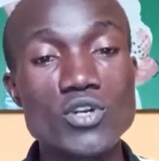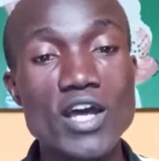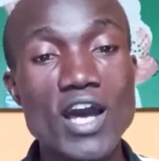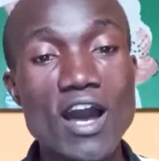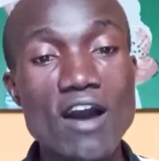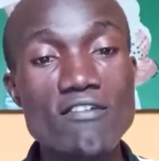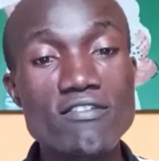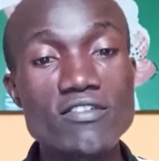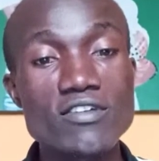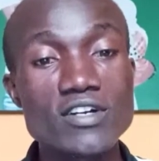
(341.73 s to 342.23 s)

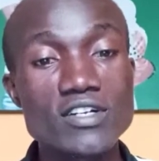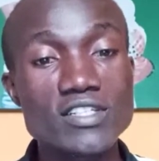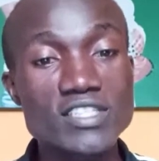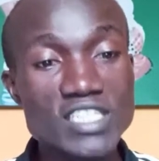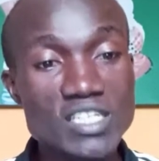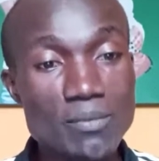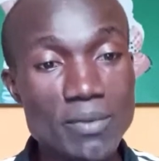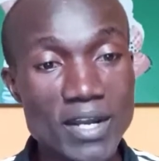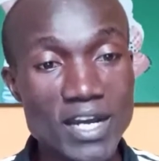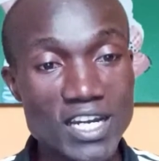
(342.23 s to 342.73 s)
have
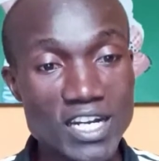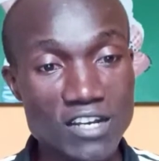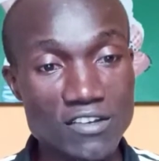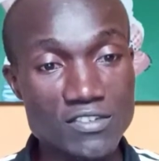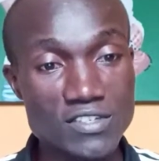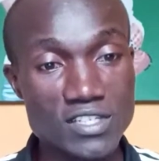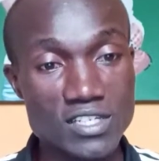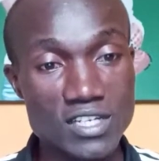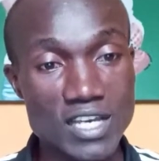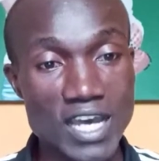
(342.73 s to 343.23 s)
3
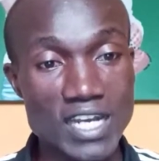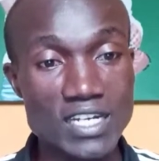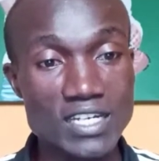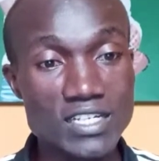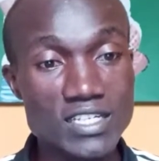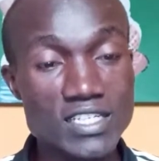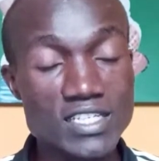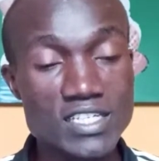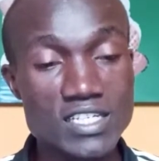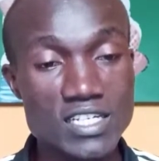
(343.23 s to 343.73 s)
paragraphs at
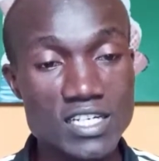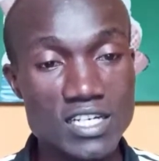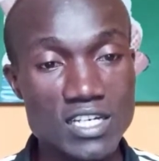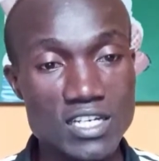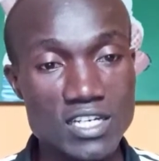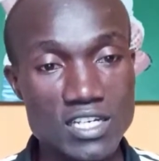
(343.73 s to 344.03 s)
least.